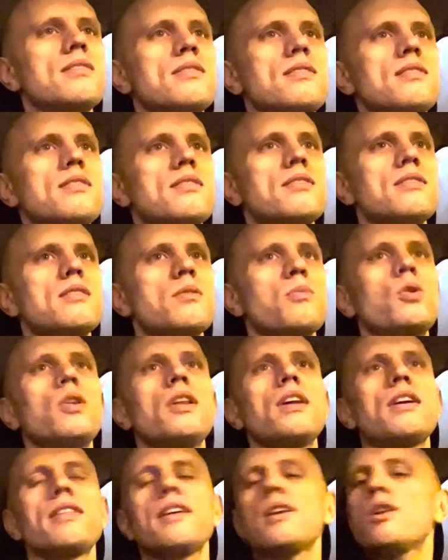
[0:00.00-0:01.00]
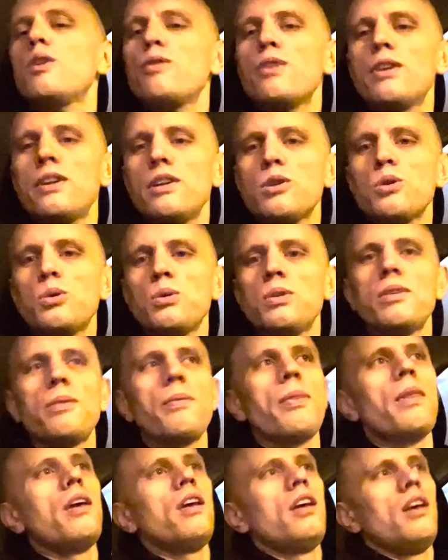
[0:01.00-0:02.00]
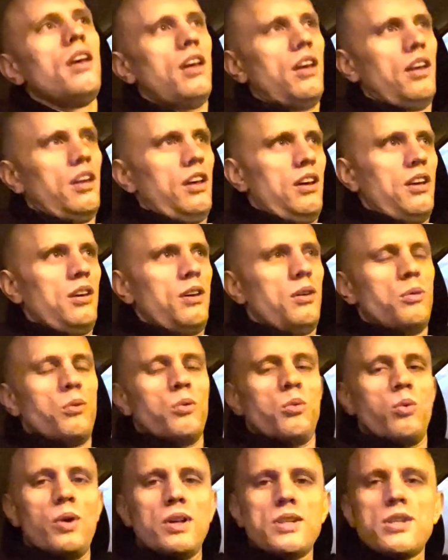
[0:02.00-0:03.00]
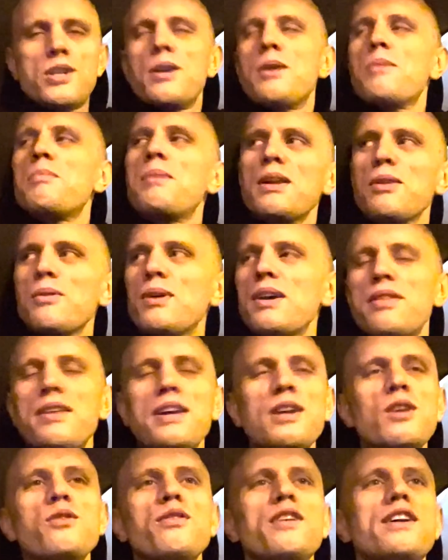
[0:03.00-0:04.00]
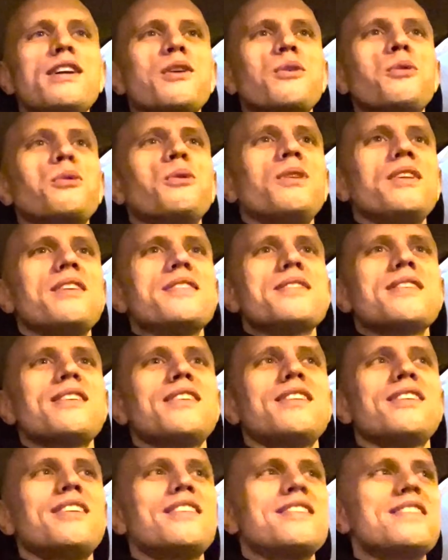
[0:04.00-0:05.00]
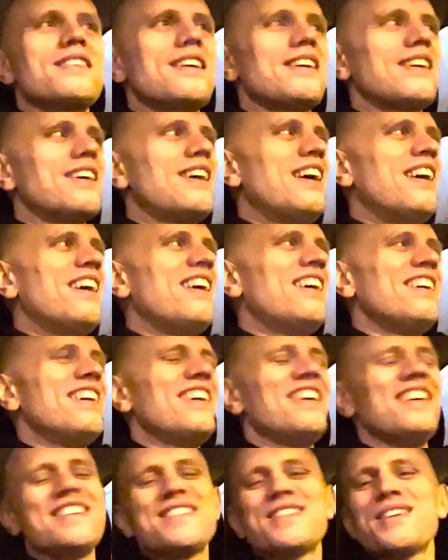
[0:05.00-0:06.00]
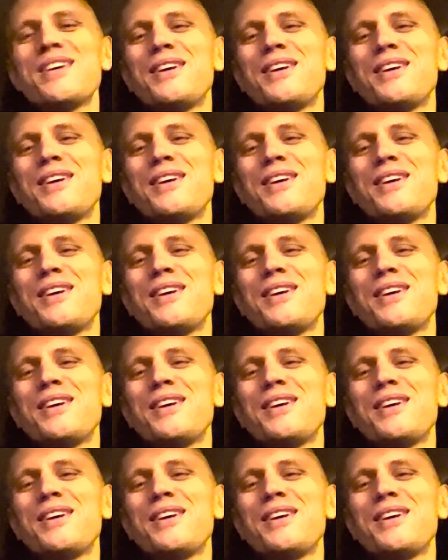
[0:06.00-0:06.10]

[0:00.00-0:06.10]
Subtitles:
someone like Thank You Very Cool, which, by the way, Thank You Very Cool is it's a